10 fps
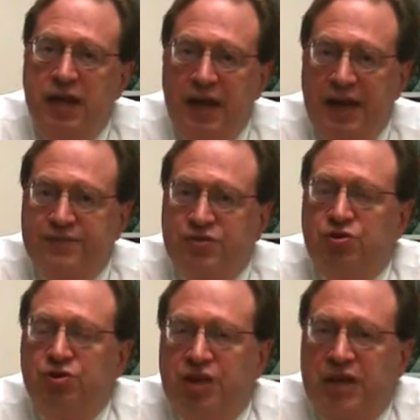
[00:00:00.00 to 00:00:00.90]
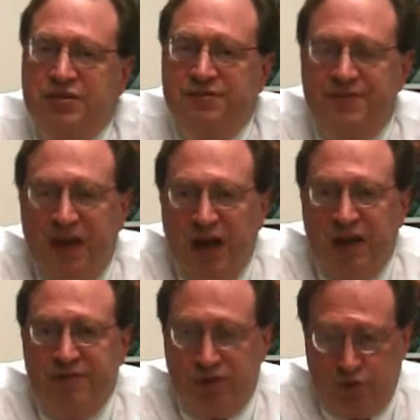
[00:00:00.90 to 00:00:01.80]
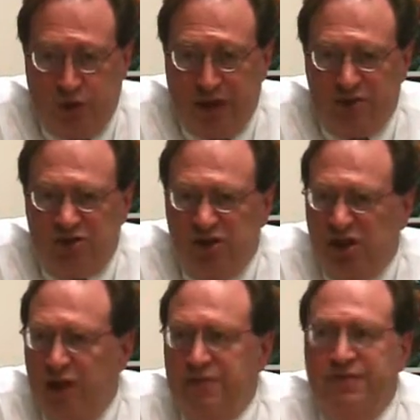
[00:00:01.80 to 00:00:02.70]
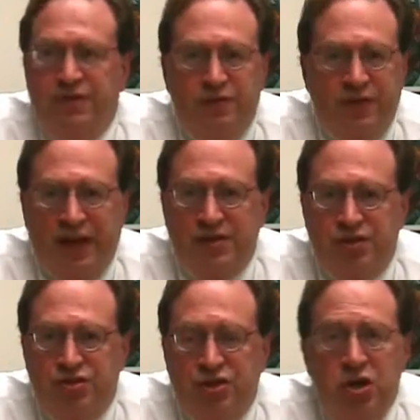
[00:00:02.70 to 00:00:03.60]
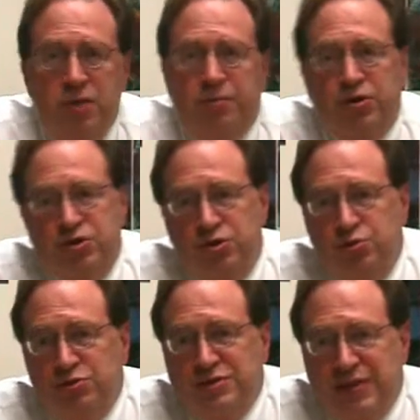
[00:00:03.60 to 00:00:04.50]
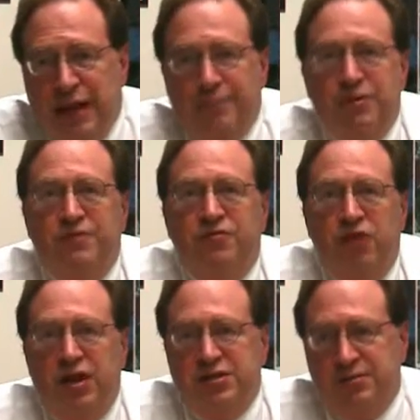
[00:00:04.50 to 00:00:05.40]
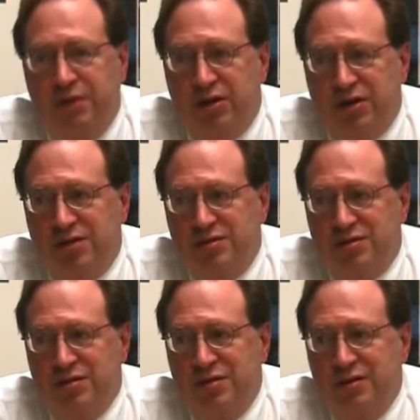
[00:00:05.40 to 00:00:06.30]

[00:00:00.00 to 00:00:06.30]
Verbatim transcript: After 2005, the creditors took unfair advantage because who's lobbying for us Americans?